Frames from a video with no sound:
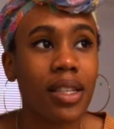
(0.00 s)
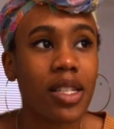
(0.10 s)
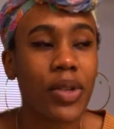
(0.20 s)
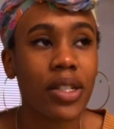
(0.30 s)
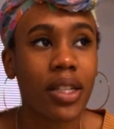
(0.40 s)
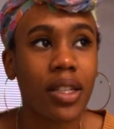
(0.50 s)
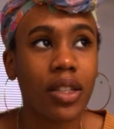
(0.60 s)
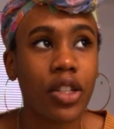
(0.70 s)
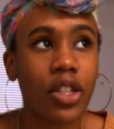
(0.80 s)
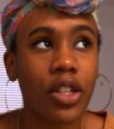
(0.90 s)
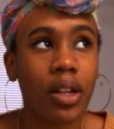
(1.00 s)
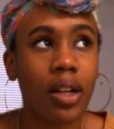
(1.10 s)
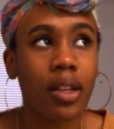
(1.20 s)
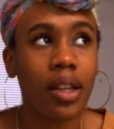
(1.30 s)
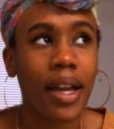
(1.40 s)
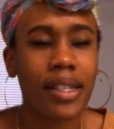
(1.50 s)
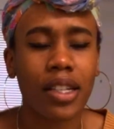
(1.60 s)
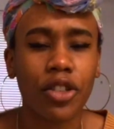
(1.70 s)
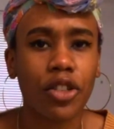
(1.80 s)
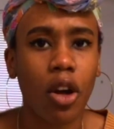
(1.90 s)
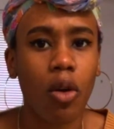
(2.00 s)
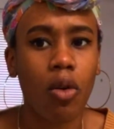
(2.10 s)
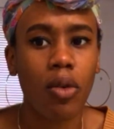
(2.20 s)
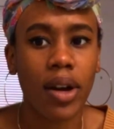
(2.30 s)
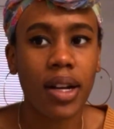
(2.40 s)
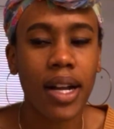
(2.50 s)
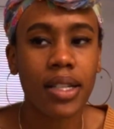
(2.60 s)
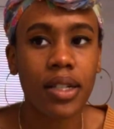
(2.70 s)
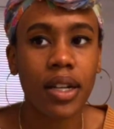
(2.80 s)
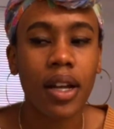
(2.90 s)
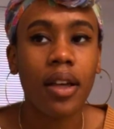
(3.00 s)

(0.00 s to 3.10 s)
particular, I guess, like show organizer.